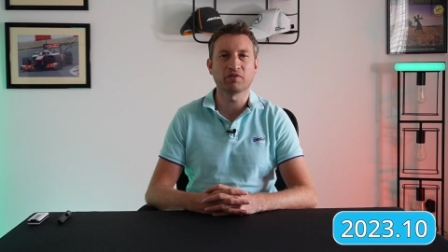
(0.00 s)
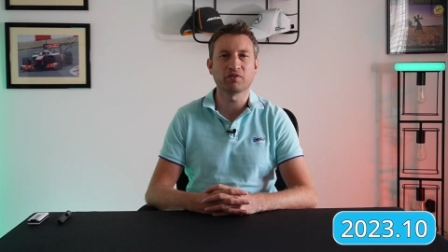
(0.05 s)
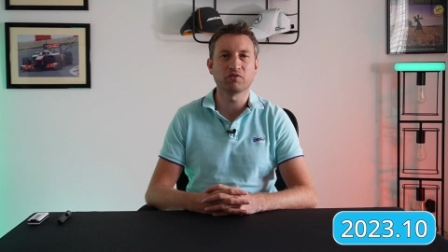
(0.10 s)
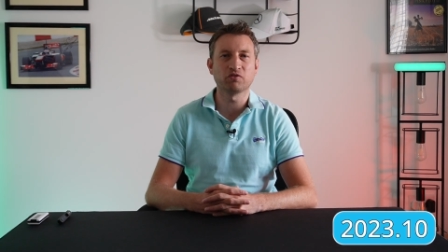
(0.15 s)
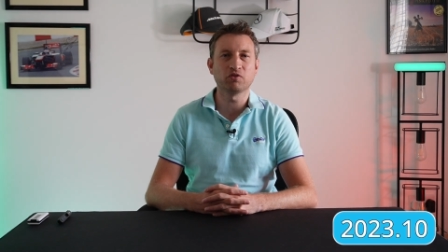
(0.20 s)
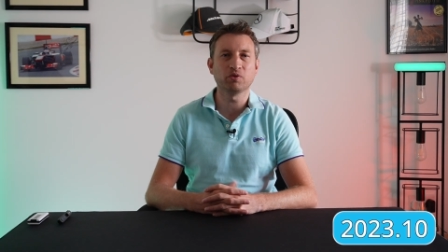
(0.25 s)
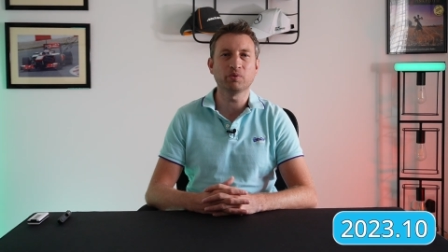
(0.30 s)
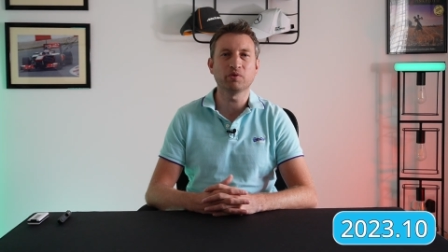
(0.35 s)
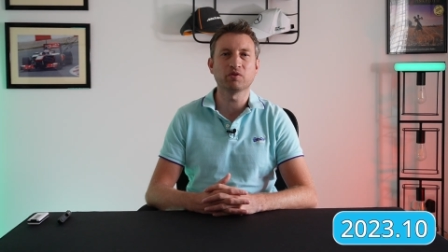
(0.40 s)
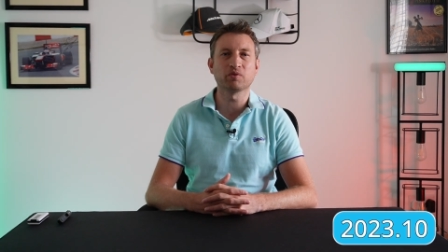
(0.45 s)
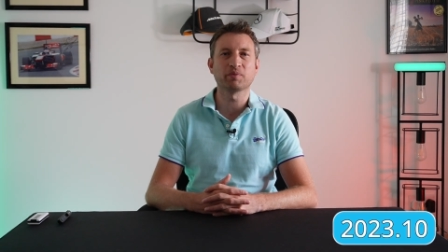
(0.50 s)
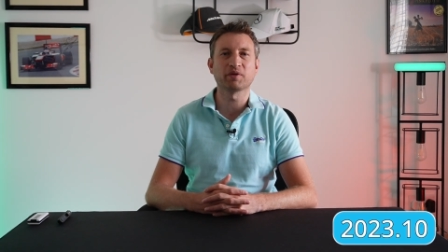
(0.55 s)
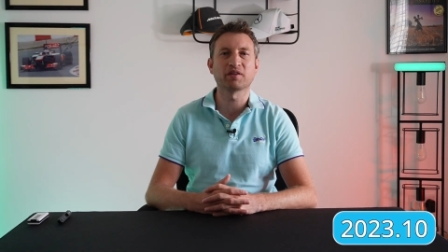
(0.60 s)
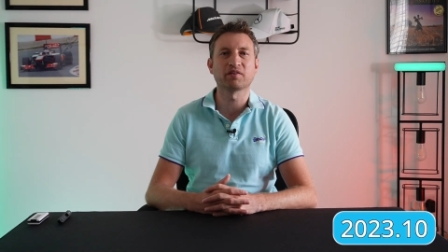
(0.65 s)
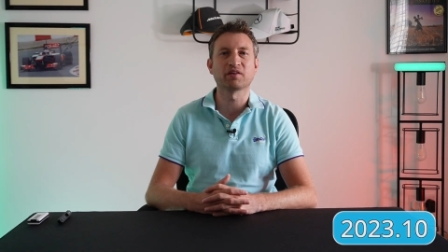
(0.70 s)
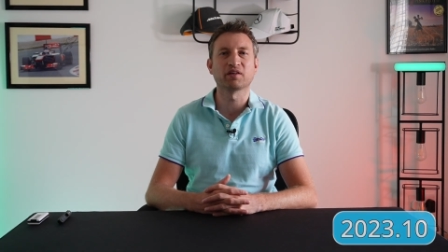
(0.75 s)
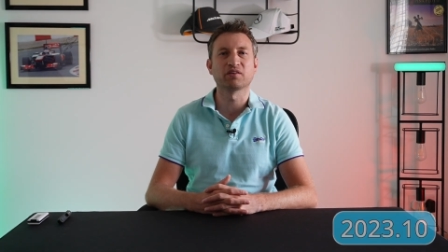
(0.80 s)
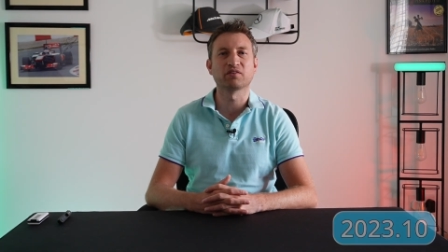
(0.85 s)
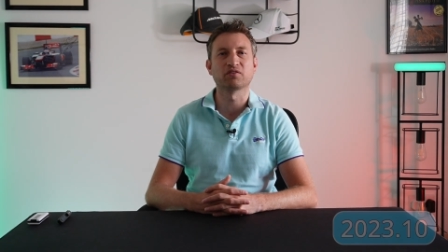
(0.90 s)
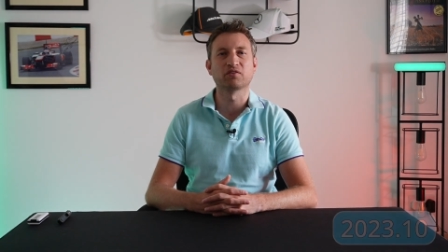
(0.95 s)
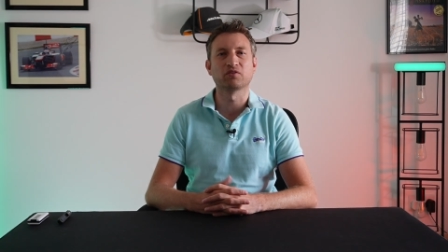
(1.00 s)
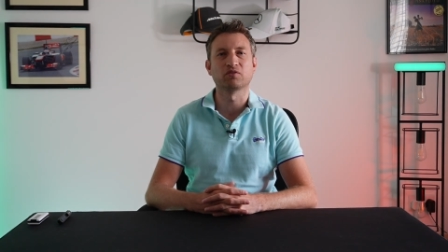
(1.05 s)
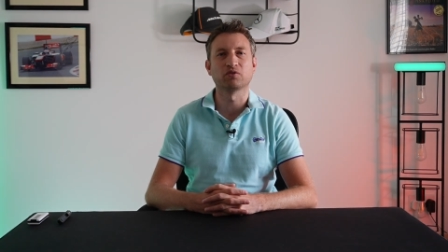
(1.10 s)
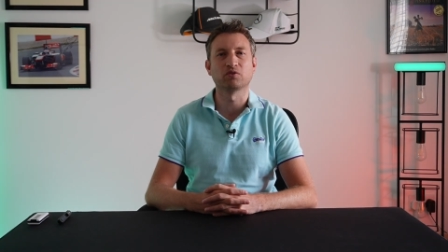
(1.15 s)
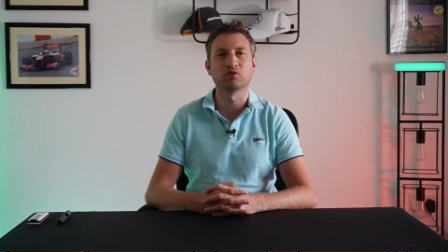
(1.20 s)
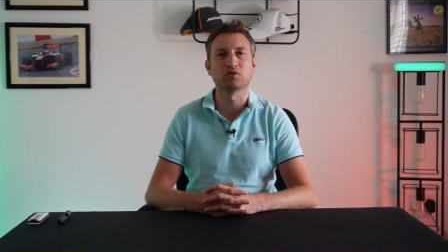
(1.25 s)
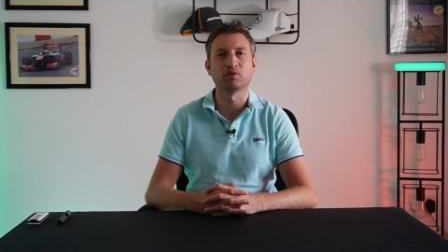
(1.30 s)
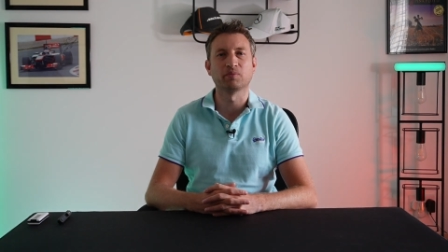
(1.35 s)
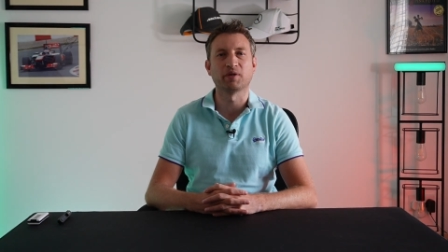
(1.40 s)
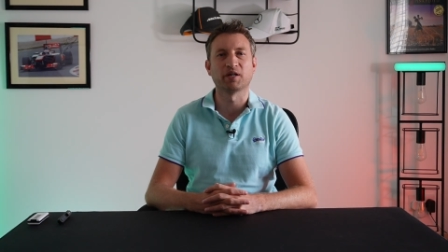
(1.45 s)
there's two other big things to
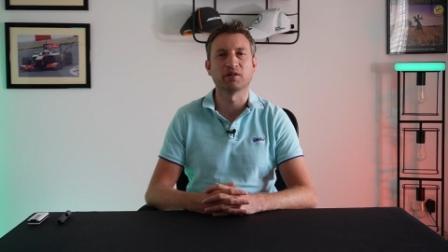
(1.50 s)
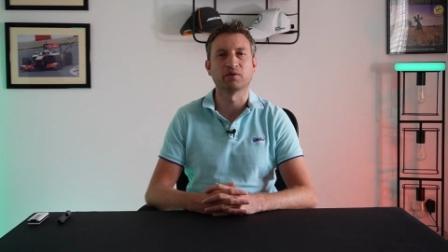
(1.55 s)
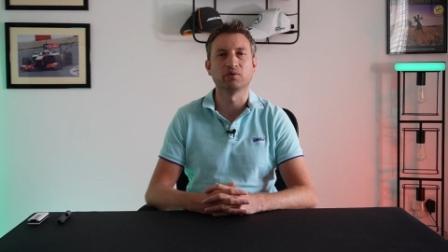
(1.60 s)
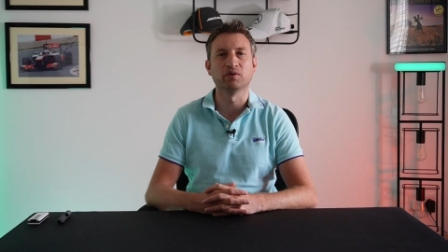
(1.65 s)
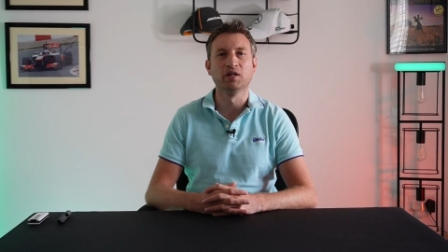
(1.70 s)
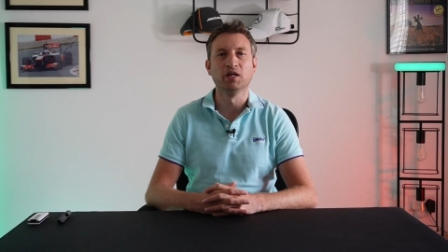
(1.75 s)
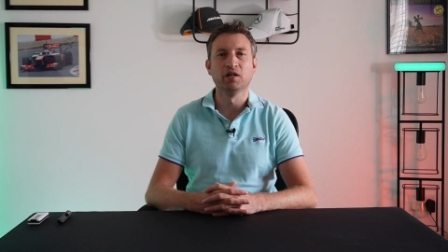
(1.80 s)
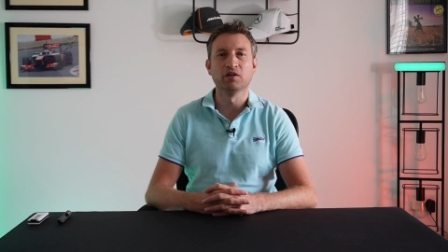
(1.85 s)
talk about.